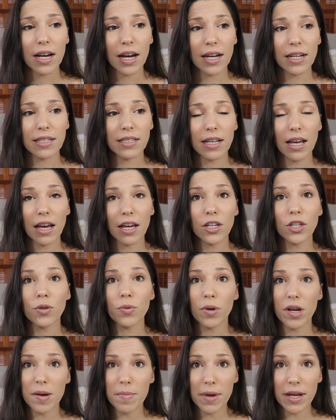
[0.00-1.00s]
I said, you
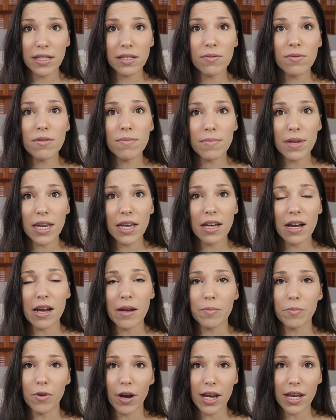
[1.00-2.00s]
want to mess with me?
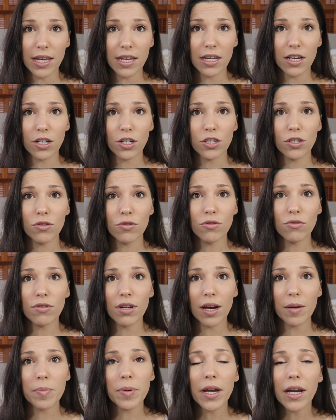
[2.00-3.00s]
I'm right here. You do
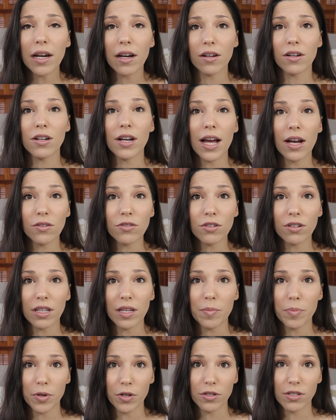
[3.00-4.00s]
not pick on an
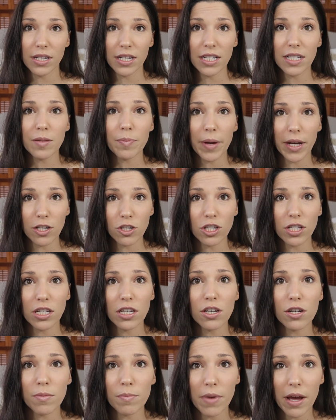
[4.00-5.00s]
elderly person,
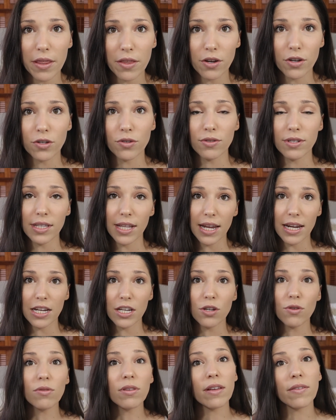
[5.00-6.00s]
especially your mother who's
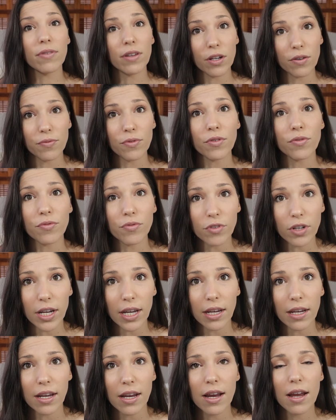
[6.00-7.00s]
letting you live here for
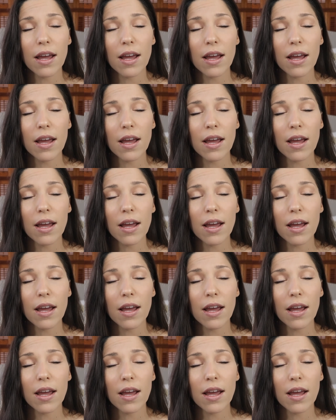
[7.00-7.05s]
free.